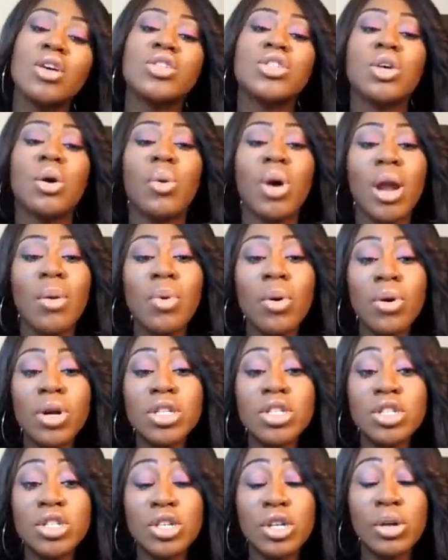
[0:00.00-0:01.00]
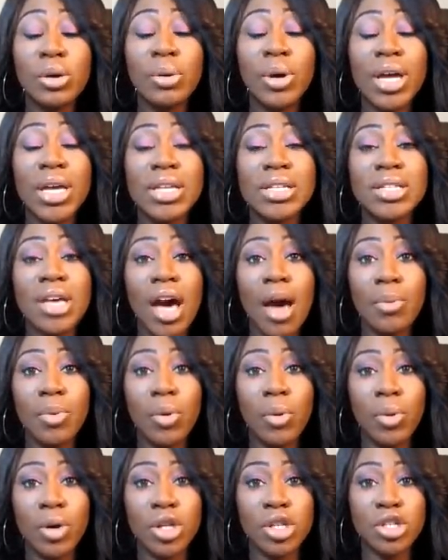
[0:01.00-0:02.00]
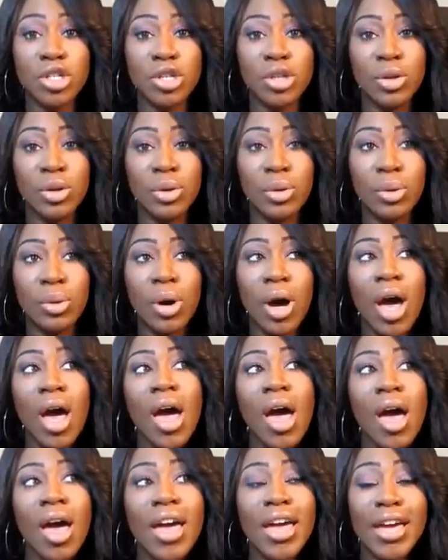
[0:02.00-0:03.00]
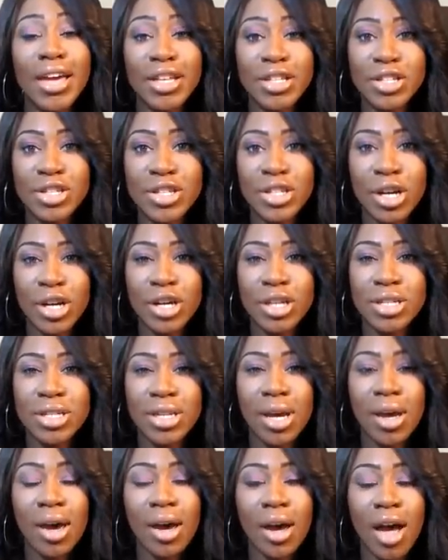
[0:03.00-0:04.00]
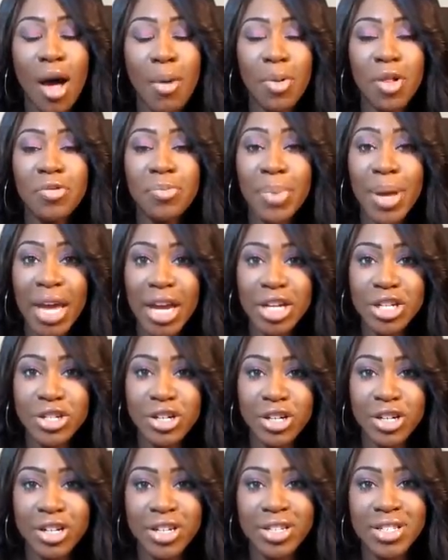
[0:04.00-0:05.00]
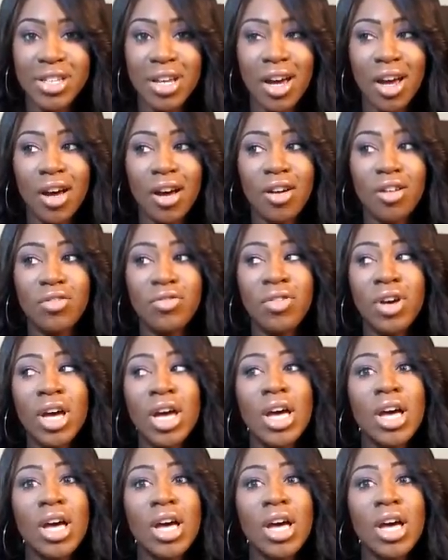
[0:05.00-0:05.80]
So what I'm going to do is I'm going to insert a couple of pictures of